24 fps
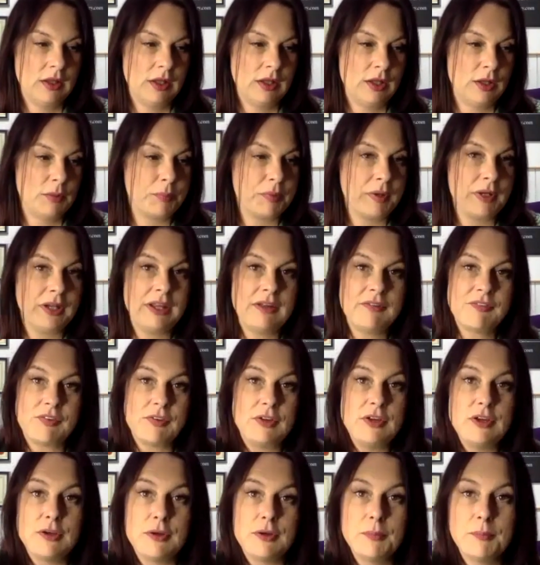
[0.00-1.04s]
belief
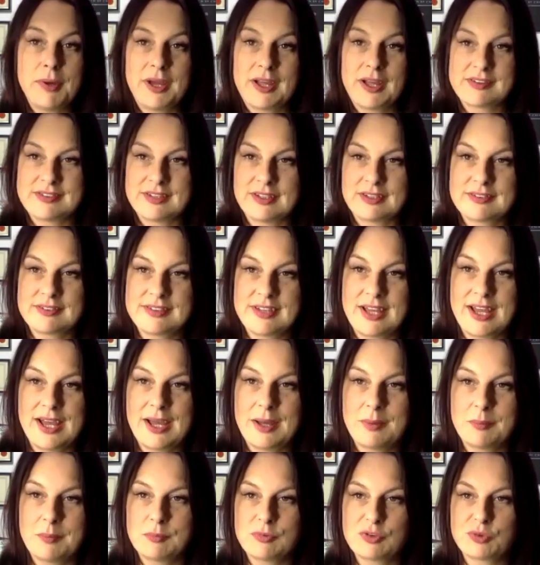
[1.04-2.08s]
that you can pass
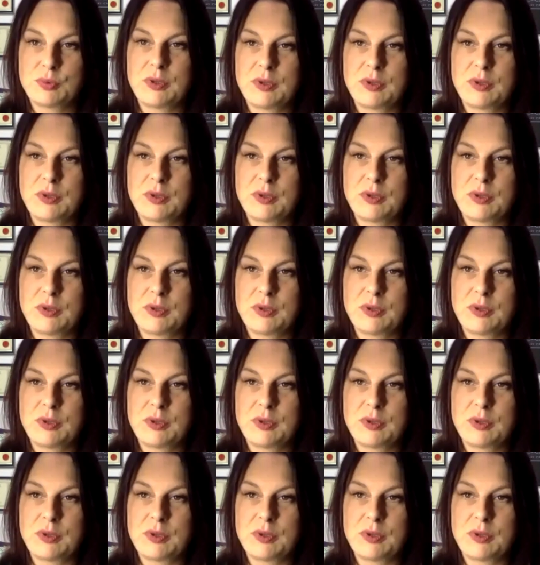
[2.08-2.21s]
exams,